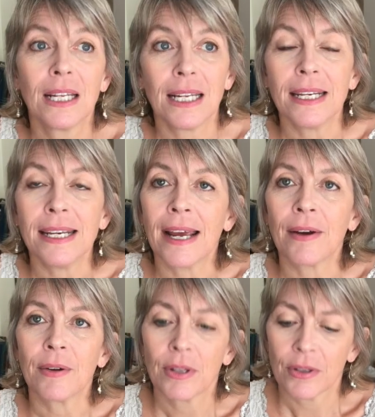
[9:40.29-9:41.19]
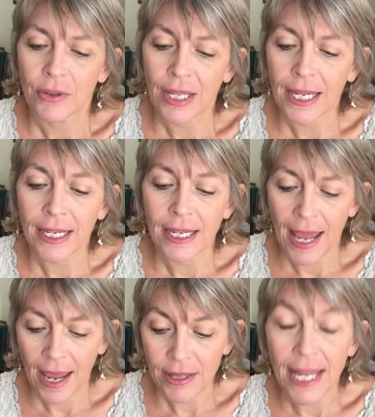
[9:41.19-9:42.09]
and now they
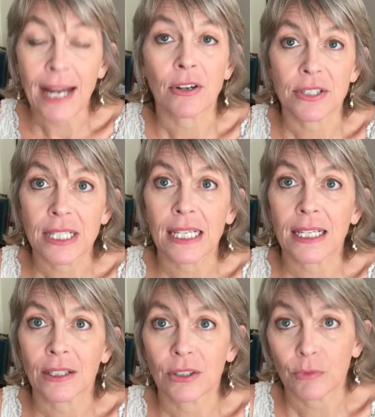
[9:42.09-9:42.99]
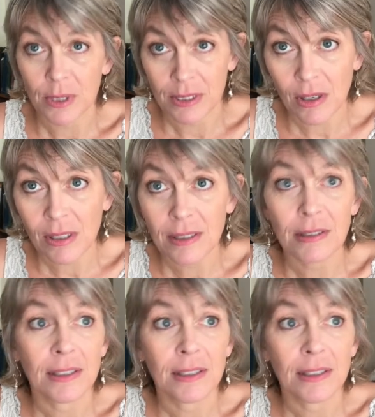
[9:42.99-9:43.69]
they are seeing results.